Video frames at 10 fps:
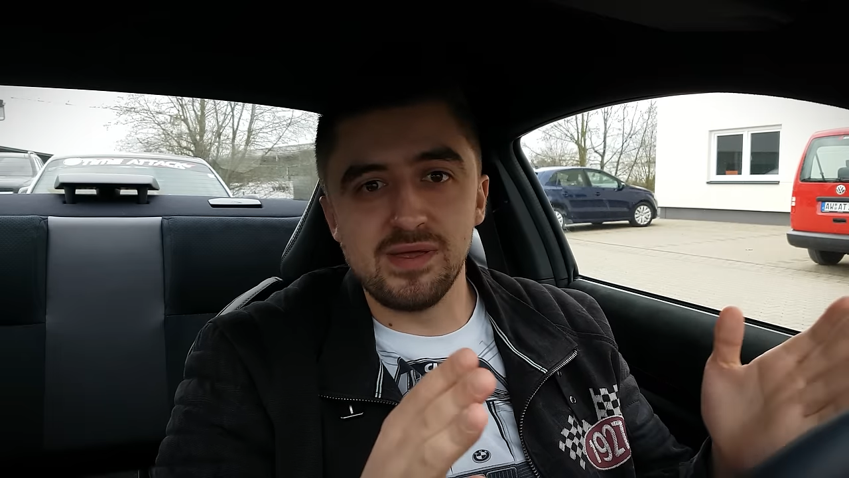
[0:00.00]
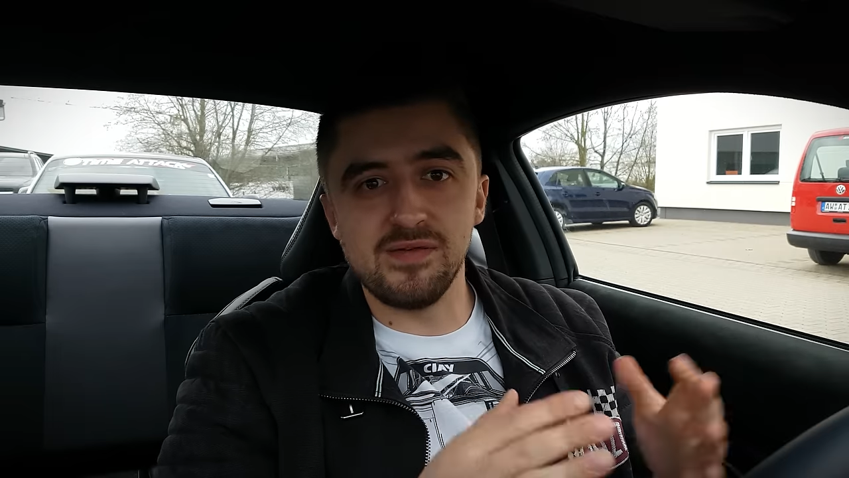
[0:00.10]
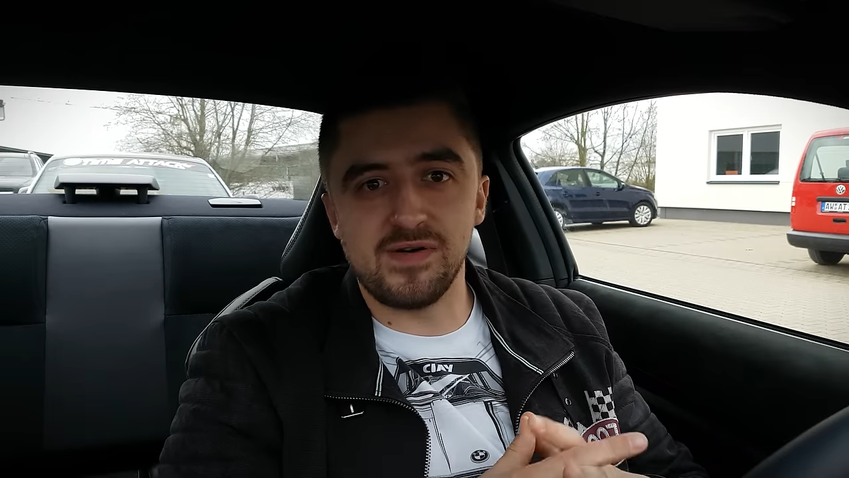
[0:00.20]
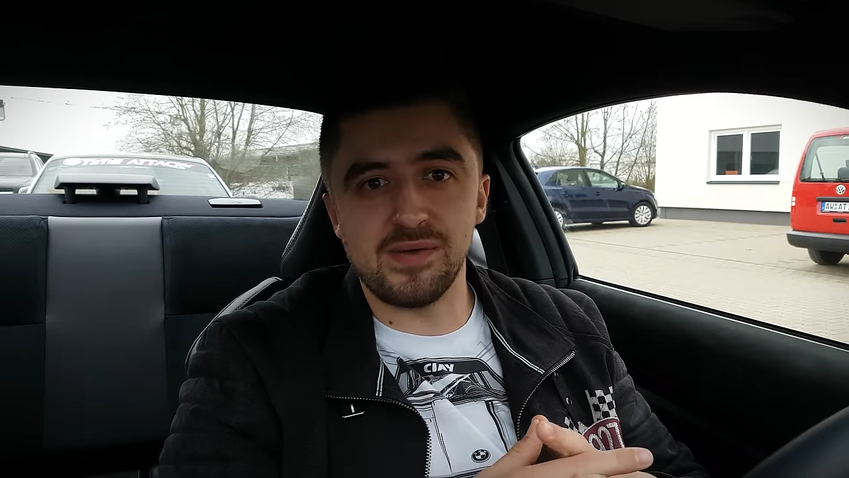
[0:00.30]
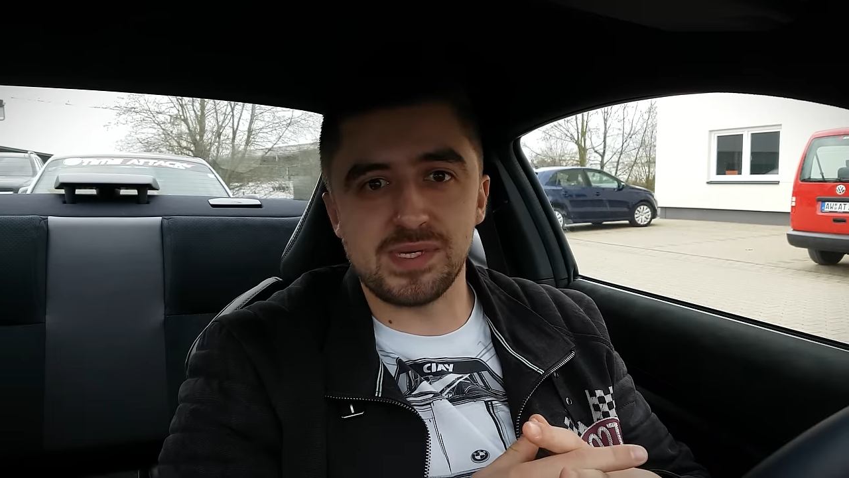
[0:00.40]

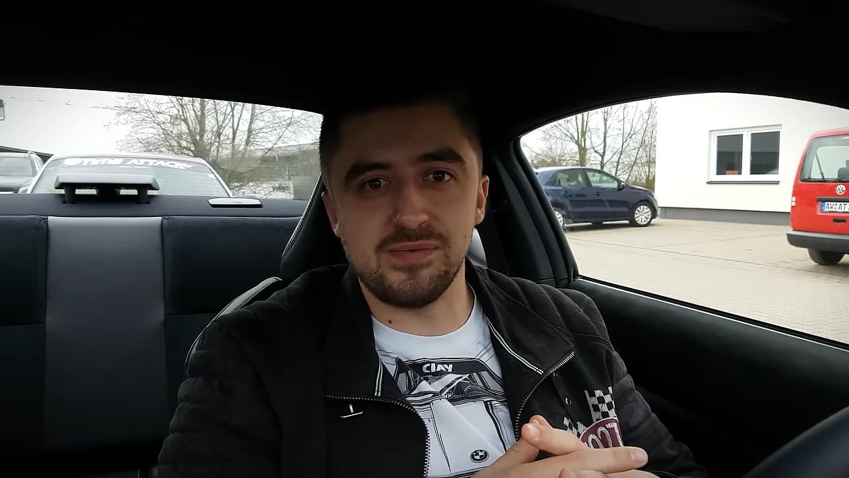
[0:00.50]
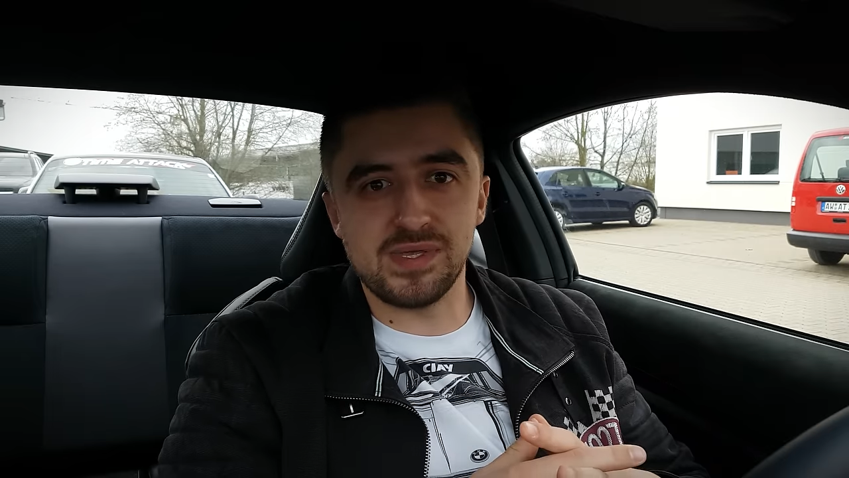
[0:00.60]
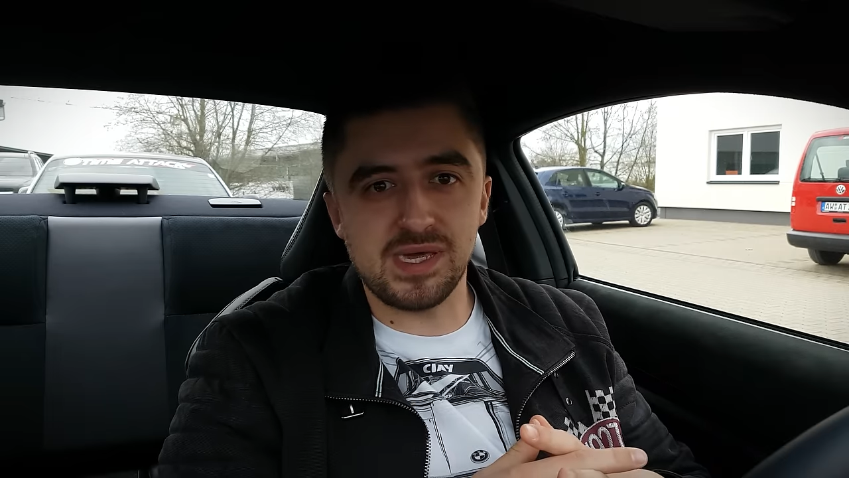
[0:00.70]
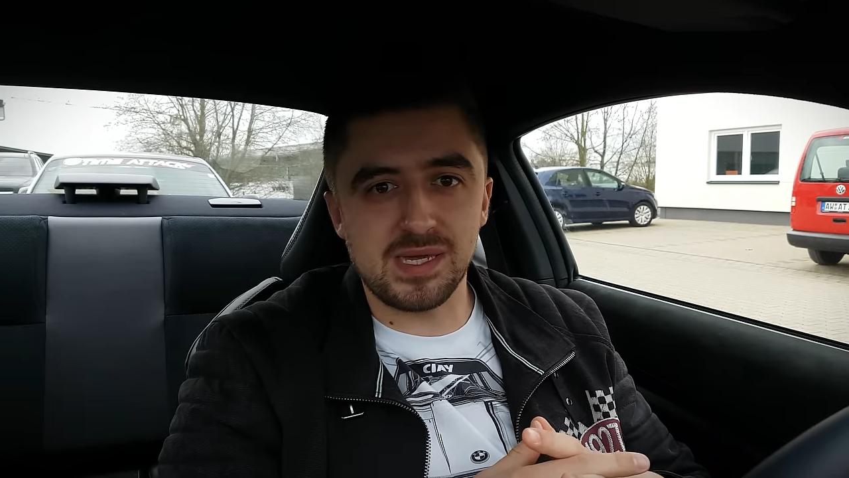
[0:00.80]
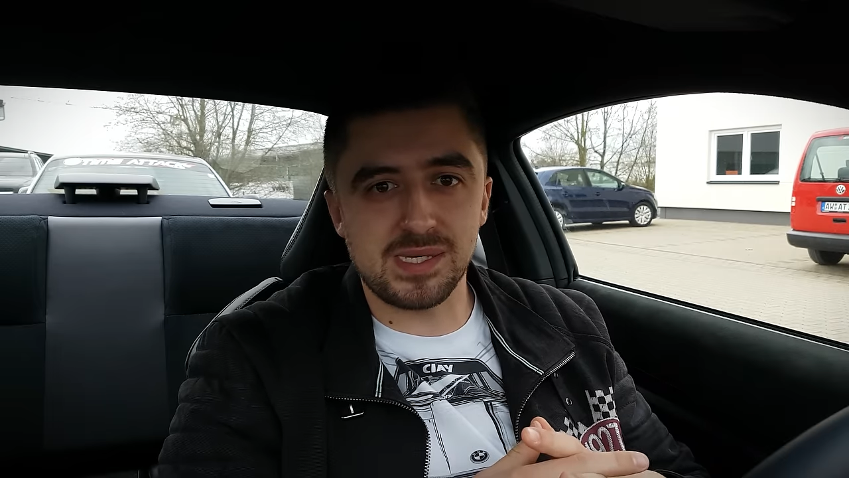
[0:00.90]
in the five
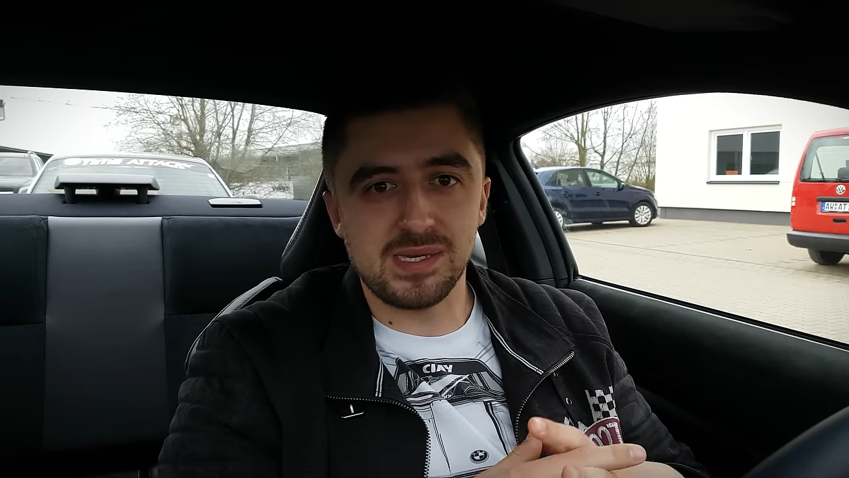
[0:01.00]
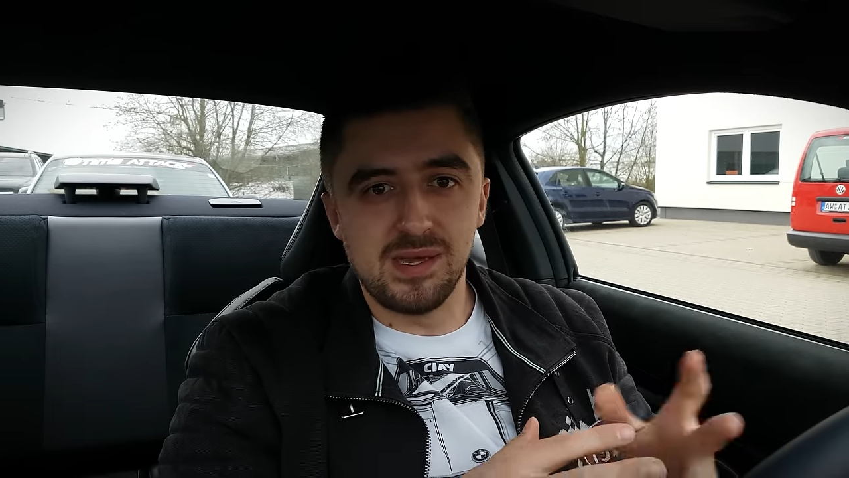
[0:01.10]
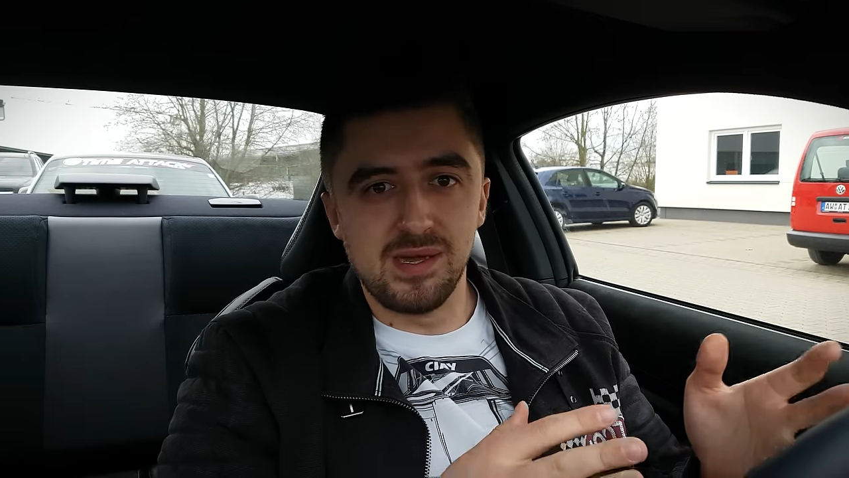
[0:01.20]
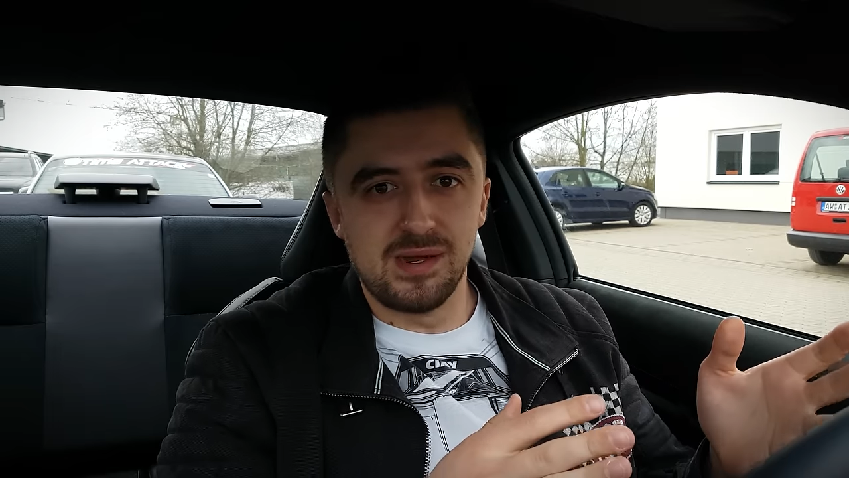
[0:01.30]
seventy S,